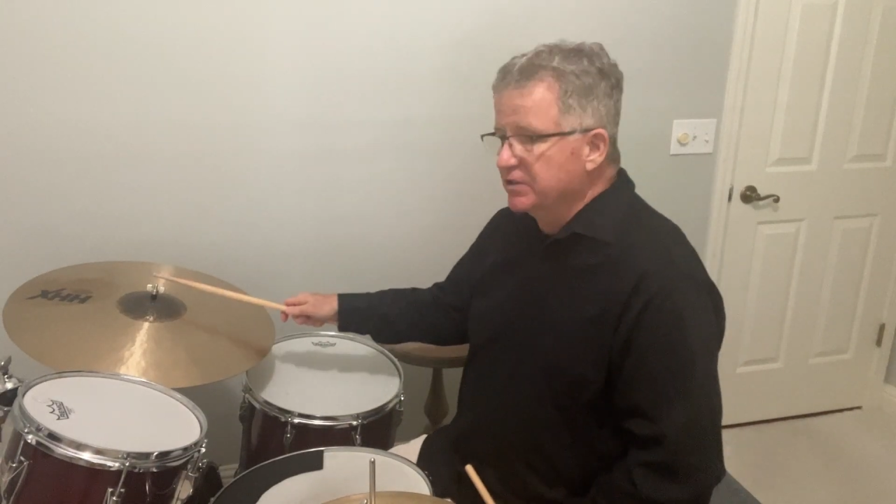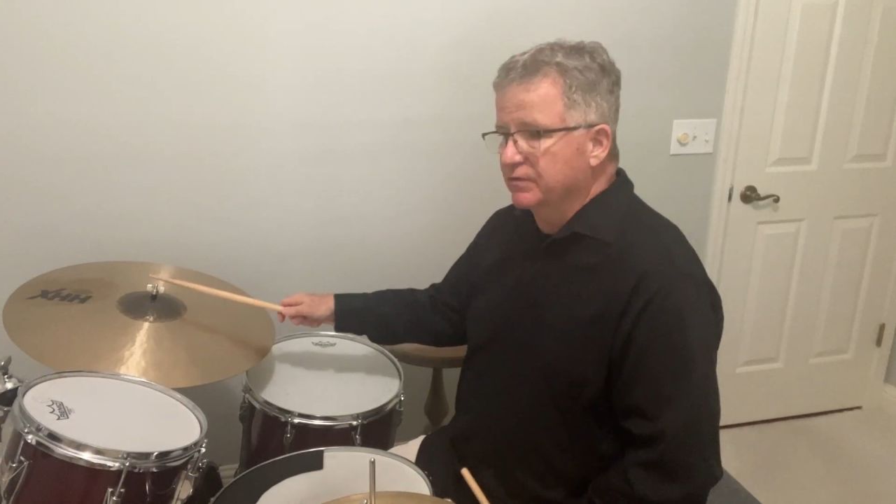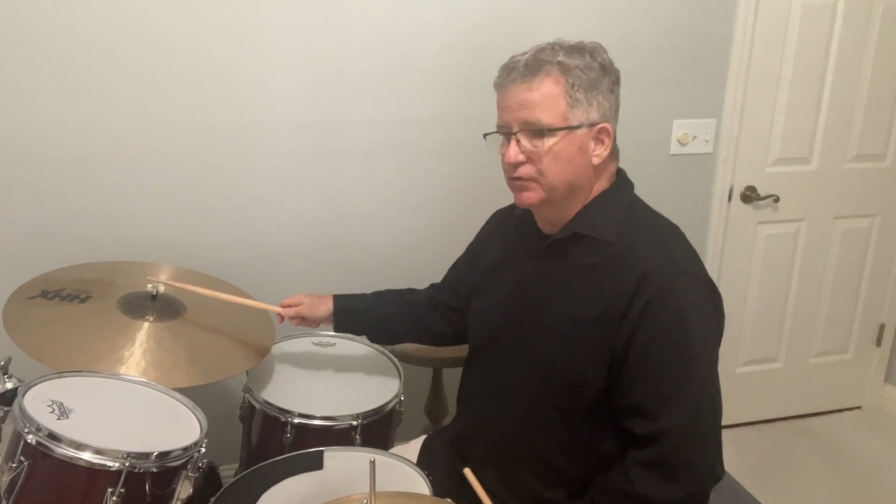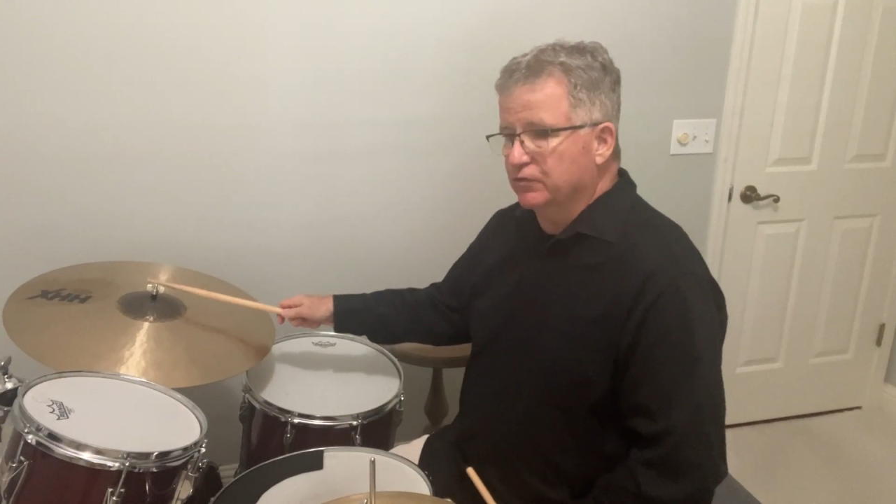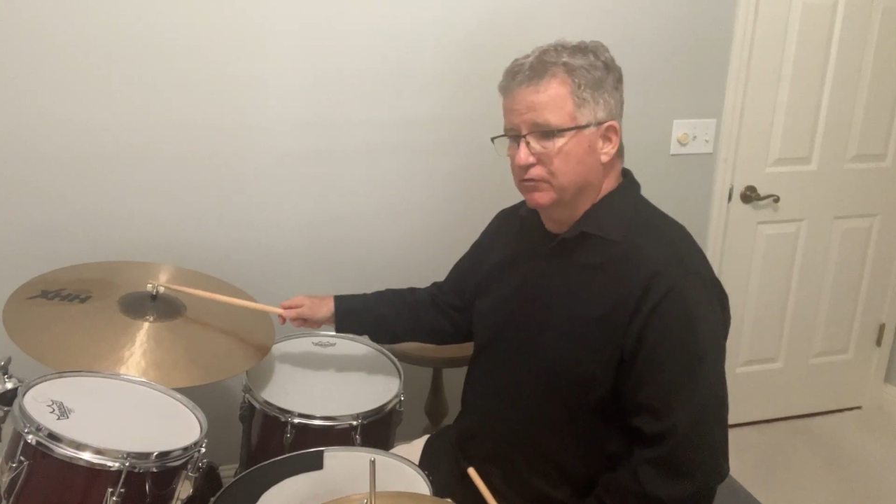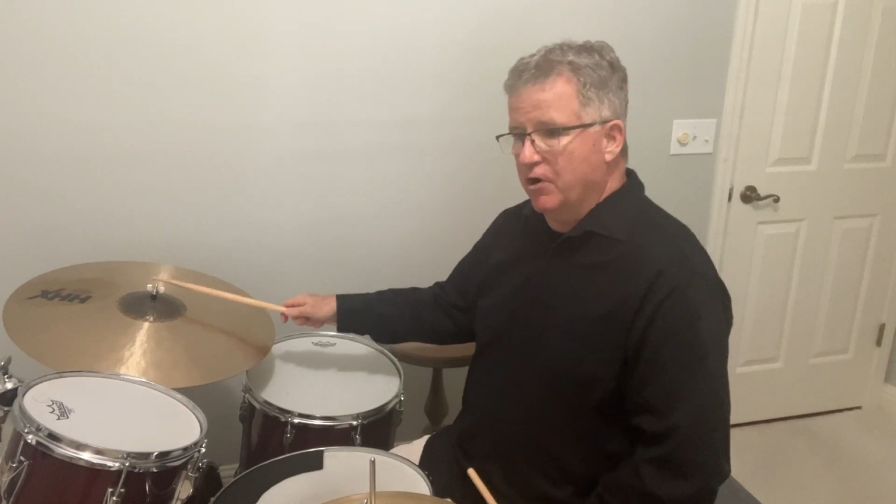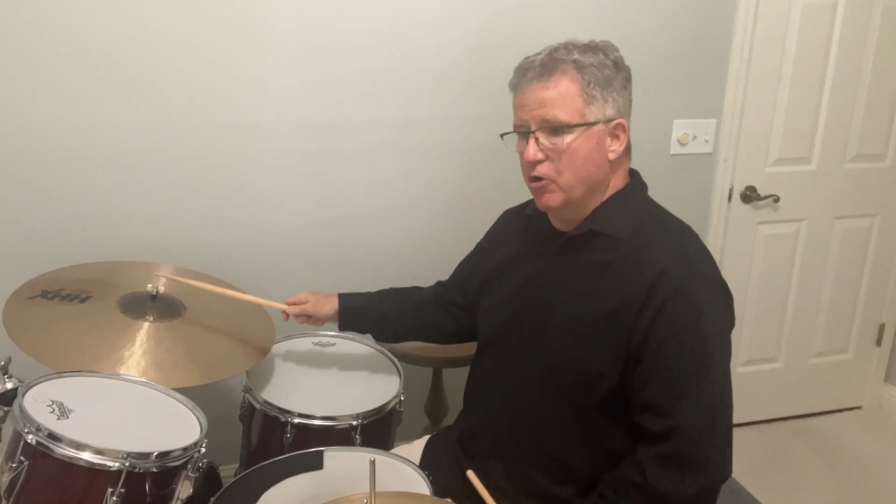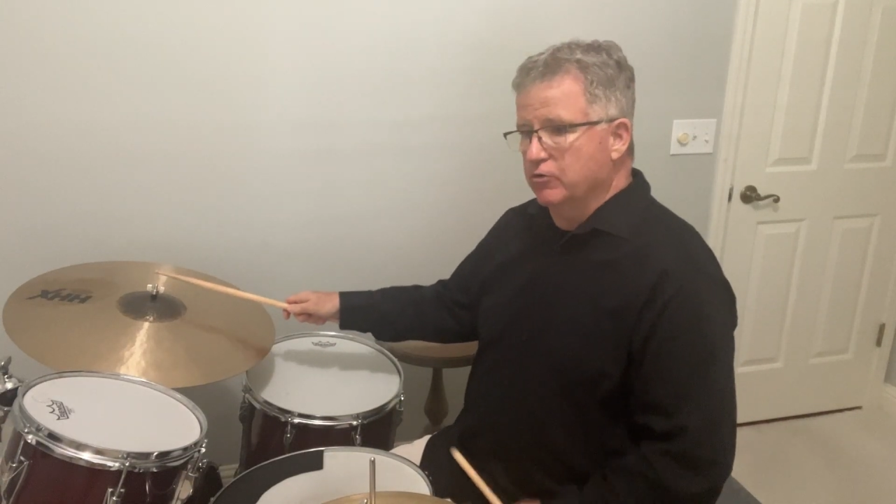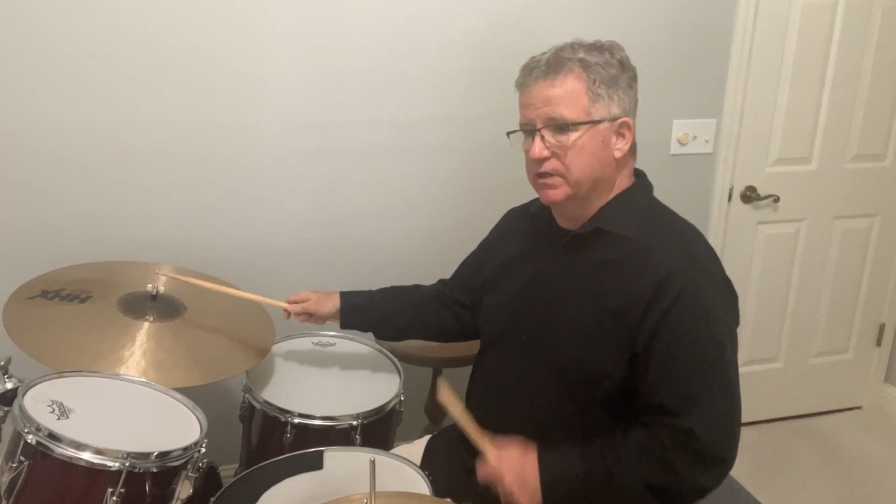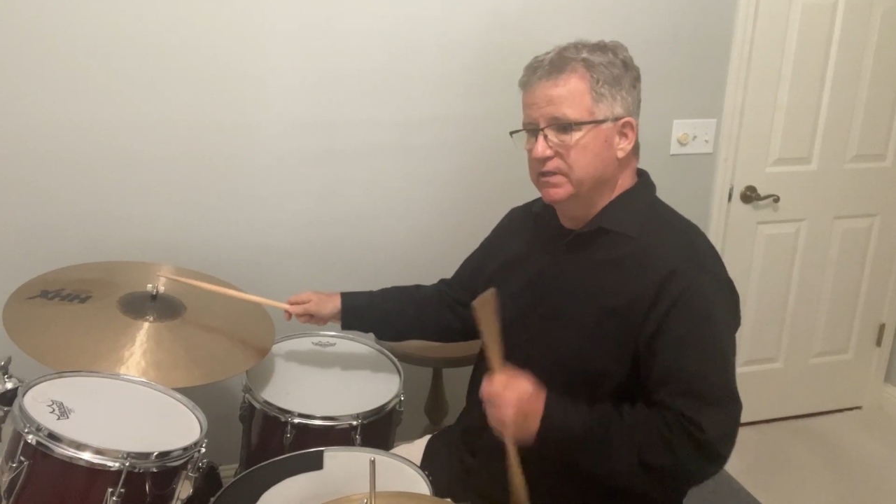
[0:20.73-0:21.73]
of
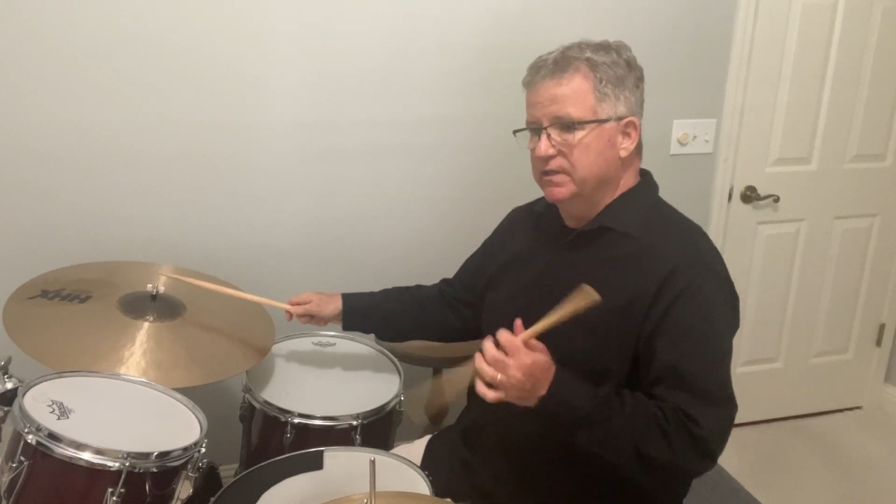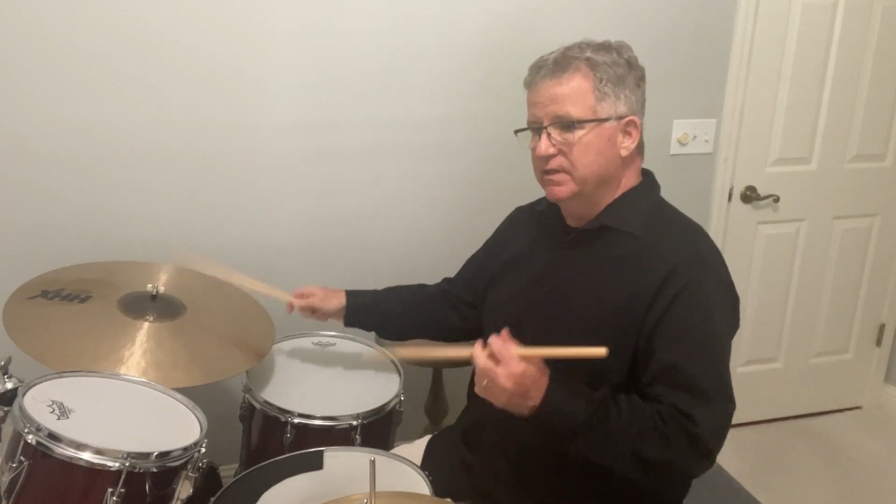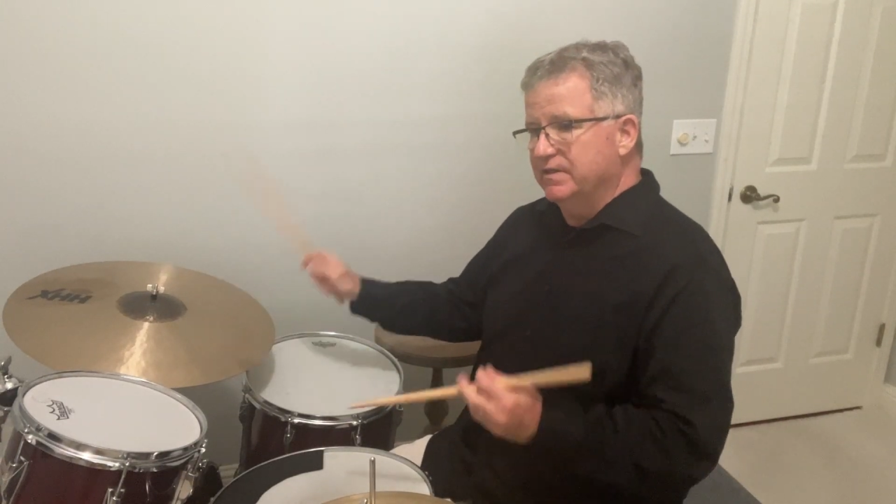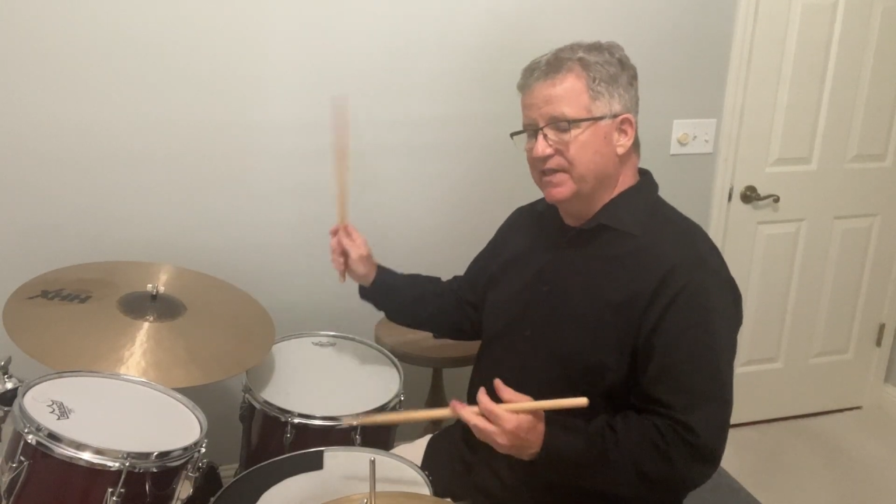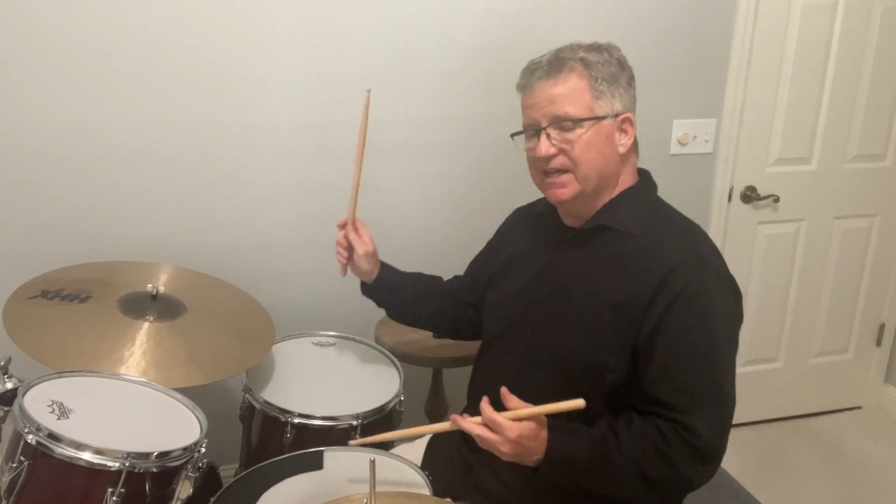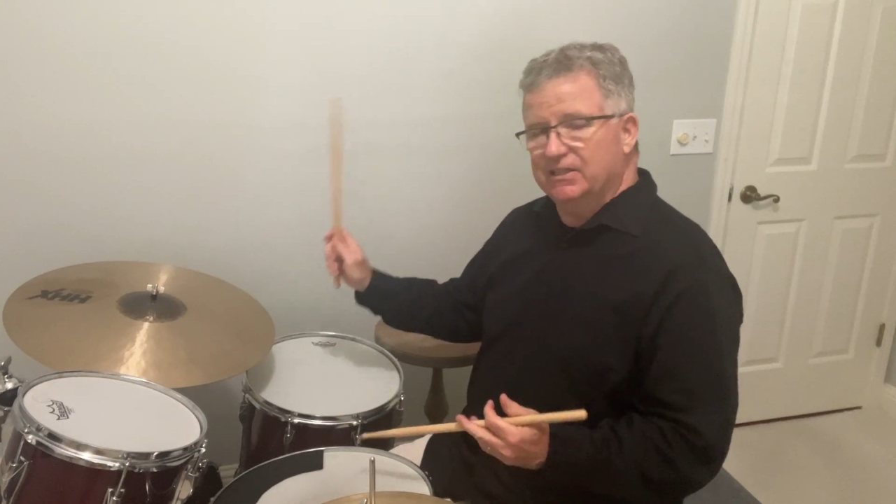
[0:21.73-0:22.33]
stroke that